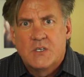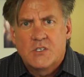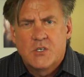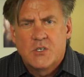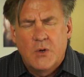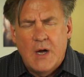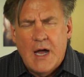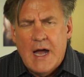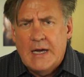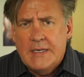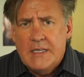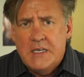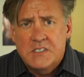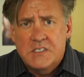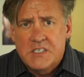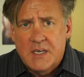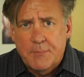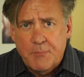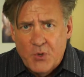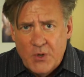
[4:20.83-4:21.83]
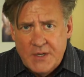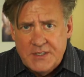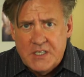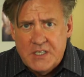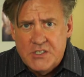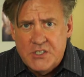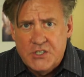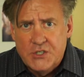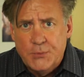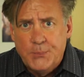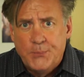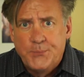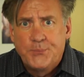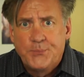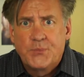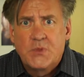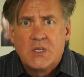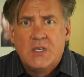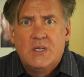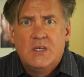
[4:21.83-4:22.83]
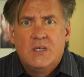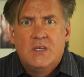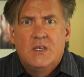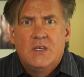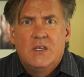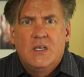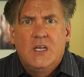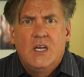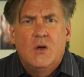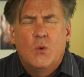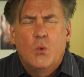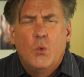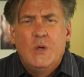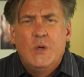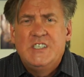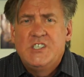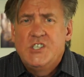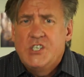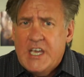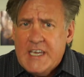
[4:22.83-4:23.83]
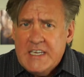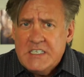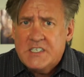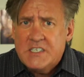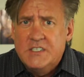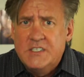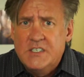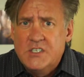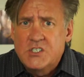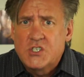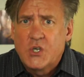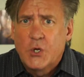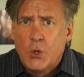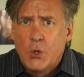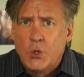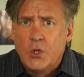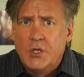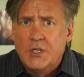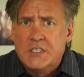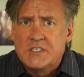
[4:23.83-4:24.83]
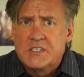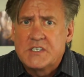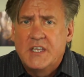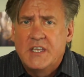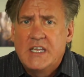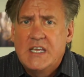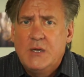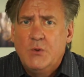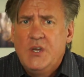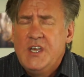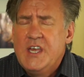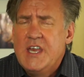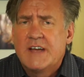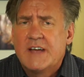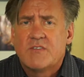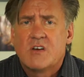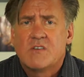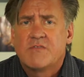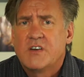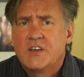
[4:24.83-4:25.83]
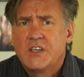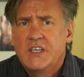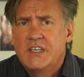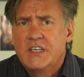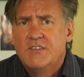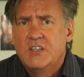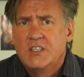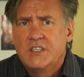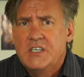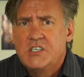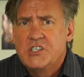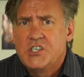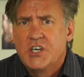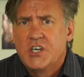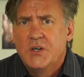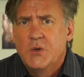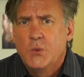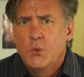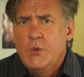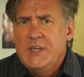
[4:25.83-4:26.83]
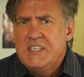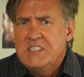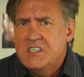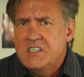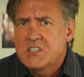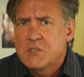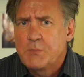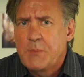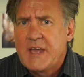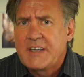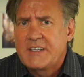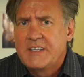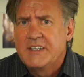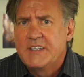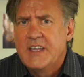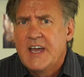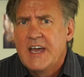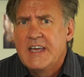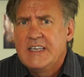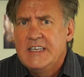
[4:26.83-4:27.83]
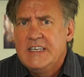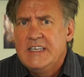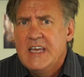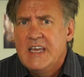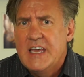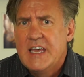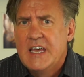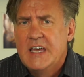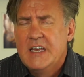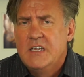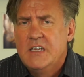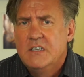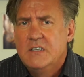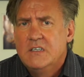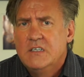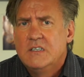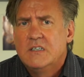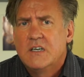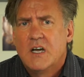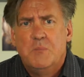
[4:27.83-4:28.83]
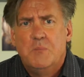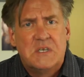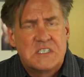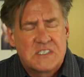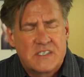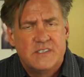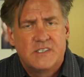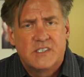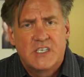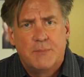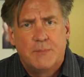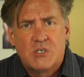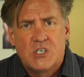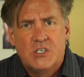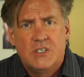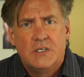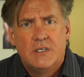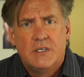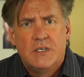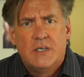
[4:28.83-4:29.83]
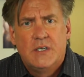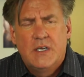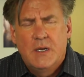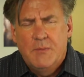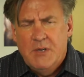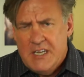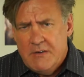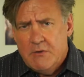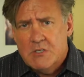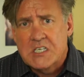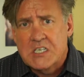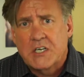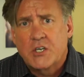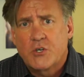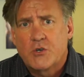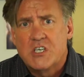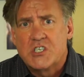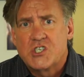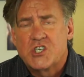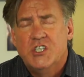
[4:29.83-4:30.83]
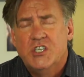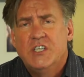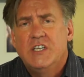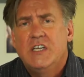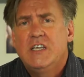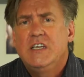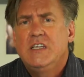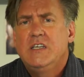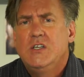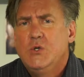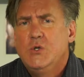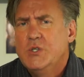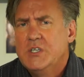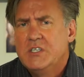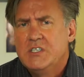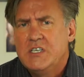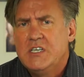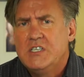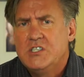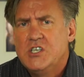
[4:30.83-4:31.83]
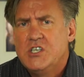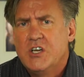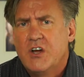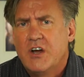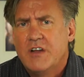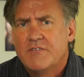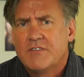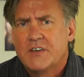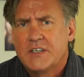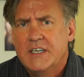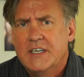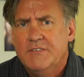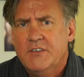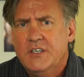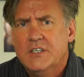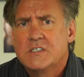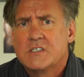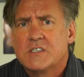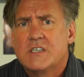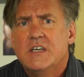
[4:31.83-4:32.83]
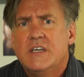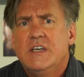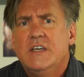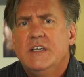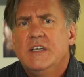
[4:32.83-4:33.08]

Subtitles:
So how do you separate the two? When Jason told us that he would never forgive Alicia, we suspected that he had a misconception. He was a Christian and he knew the teaching on forgiveness.